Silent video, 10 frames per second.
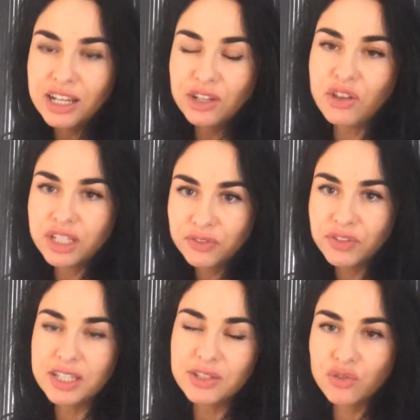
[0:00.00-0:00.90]
all the different
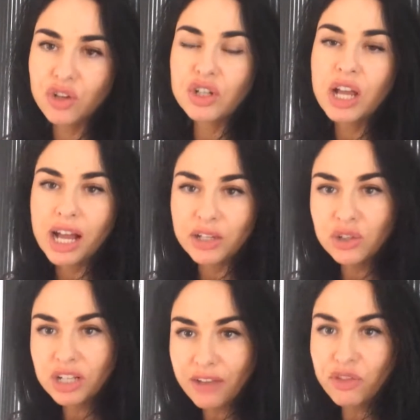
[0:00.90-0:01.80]
faces going around it, and you
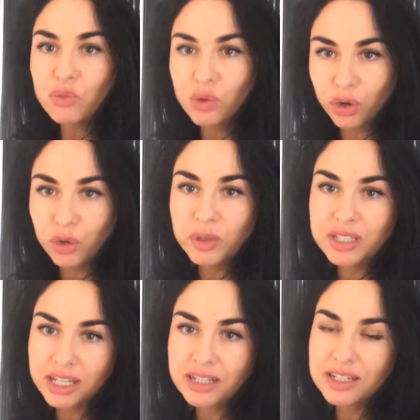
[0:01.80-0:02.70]
can have the word
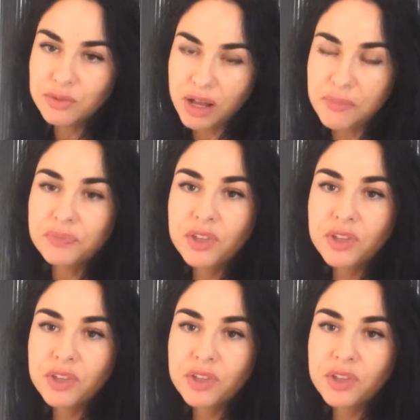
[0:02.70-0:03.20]
beside it as well.